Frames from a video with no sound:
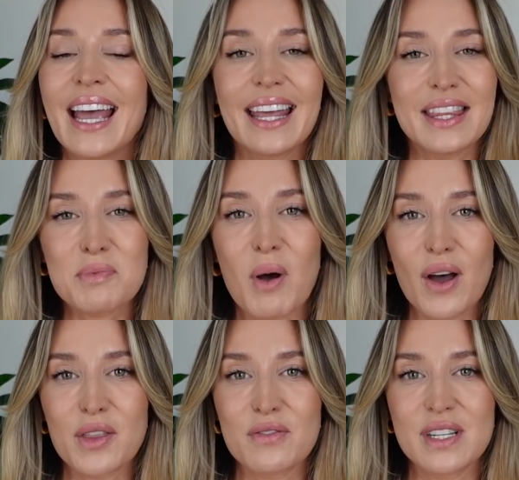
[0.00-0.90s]
in this part
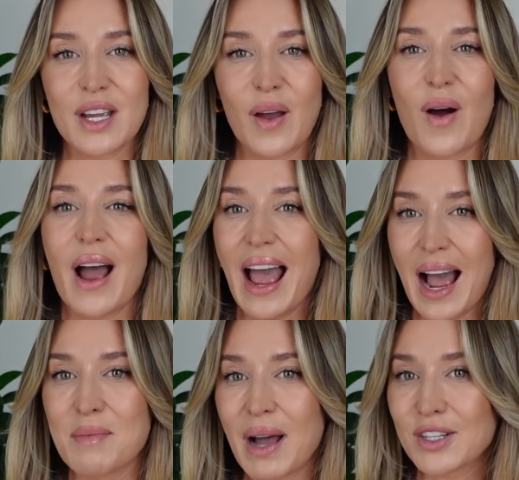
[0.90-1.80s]
of the video, I
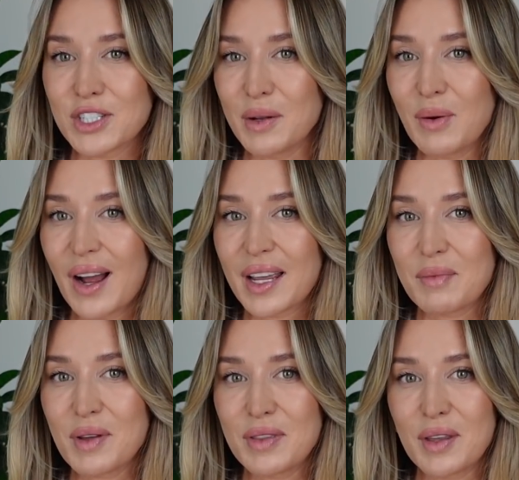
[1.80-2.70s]
am actually working
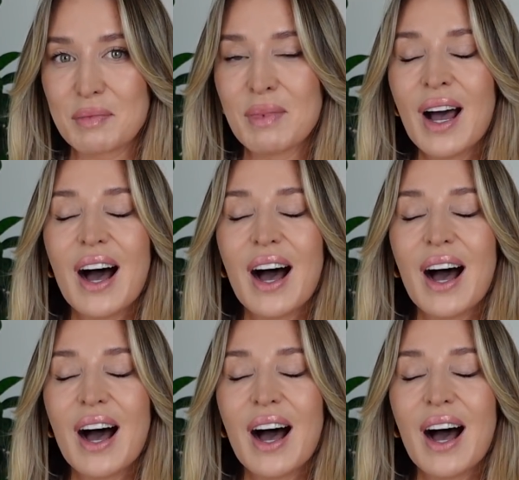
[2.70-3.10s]
with them.